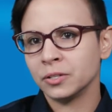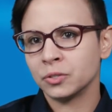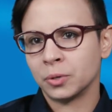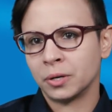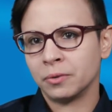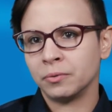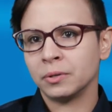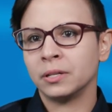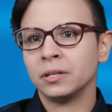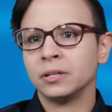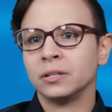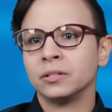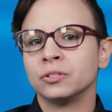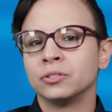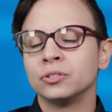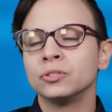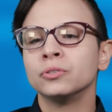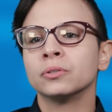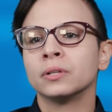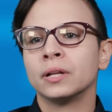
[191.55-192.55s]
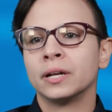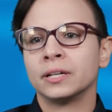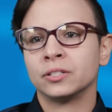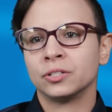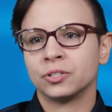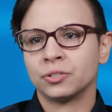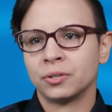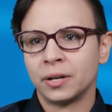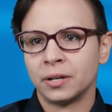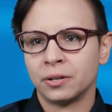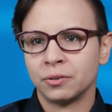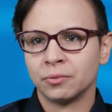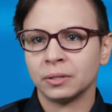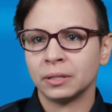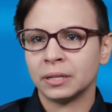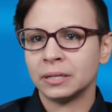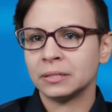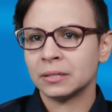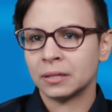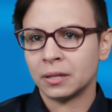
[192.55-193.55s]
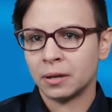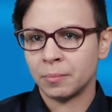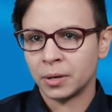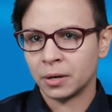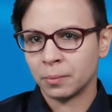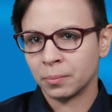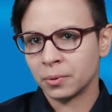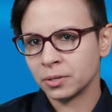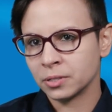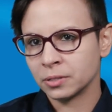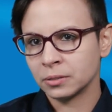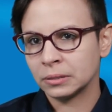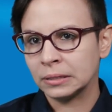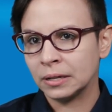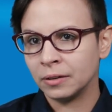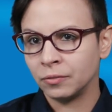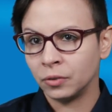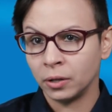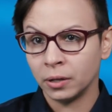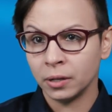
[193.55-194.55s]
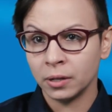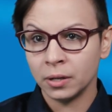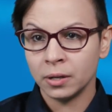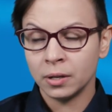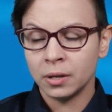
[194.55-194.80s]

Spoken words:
So I really do like to try to relate to them on a personal level.